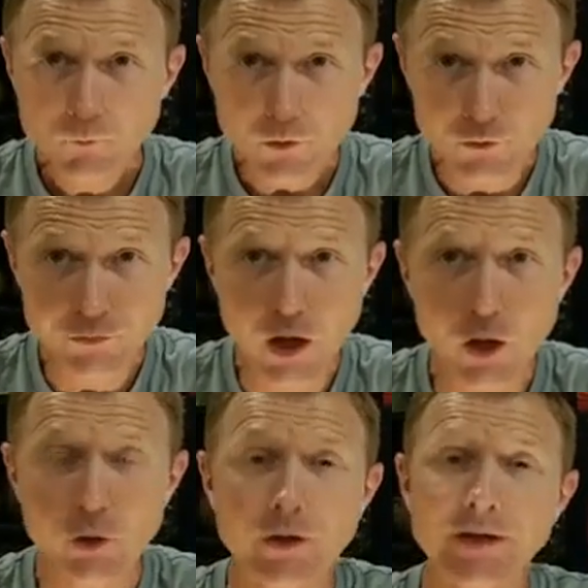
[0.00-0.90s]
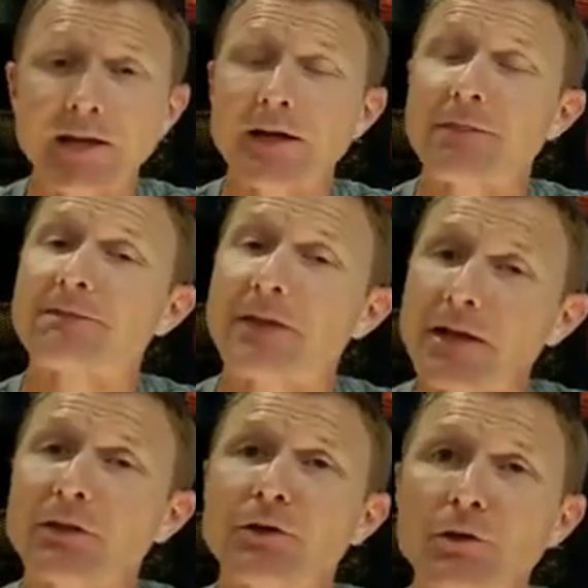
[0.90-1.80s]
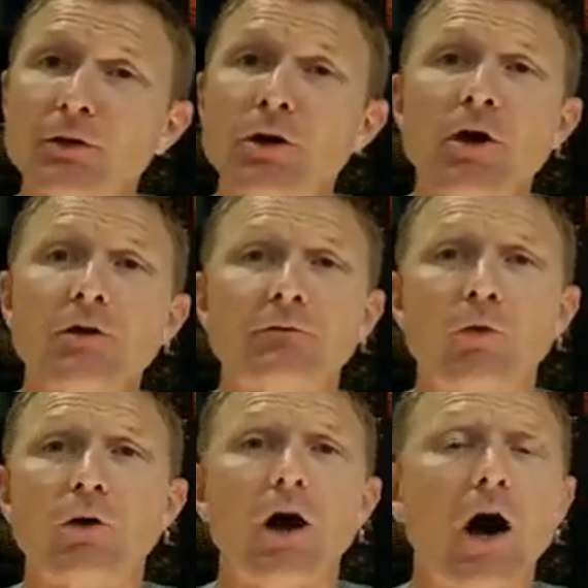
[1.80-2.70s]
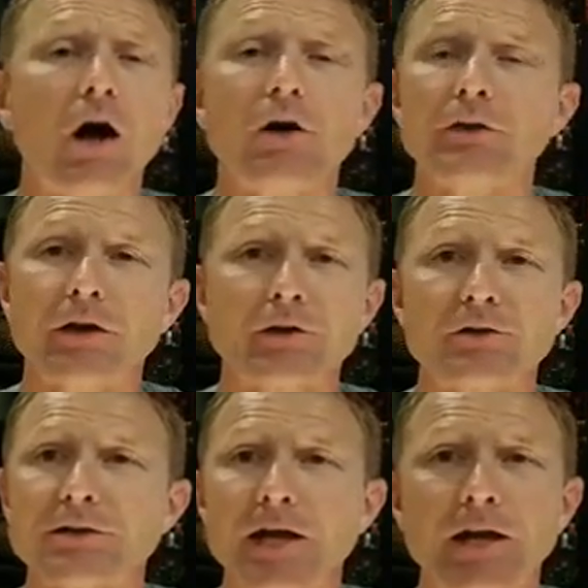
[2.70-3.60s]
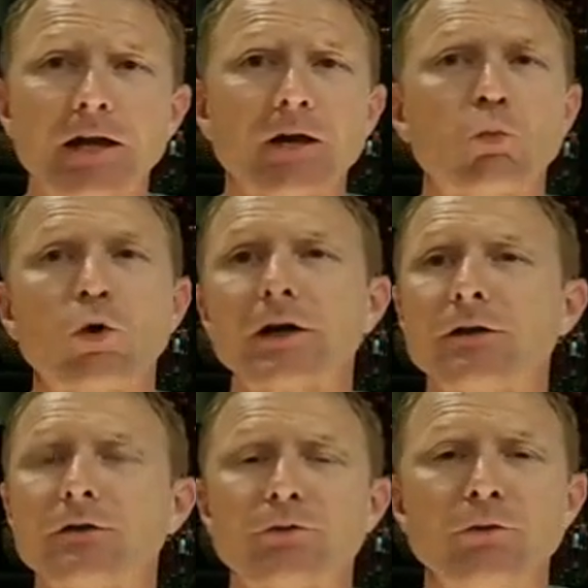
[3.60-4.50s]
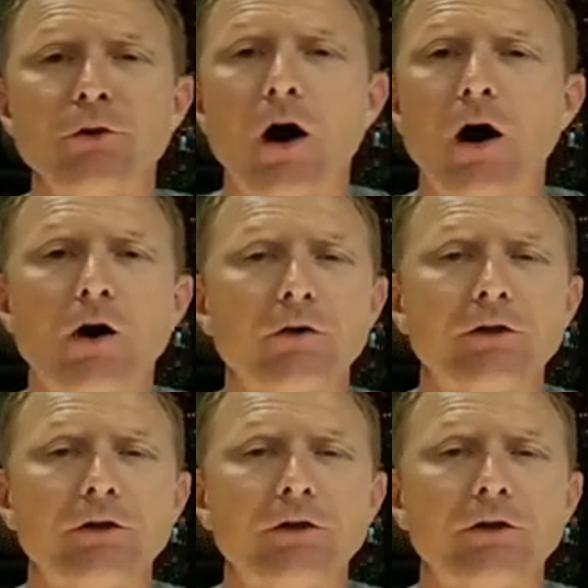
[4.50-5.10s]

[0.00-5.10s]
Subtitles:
So again, thank you for all the understanding and working through all.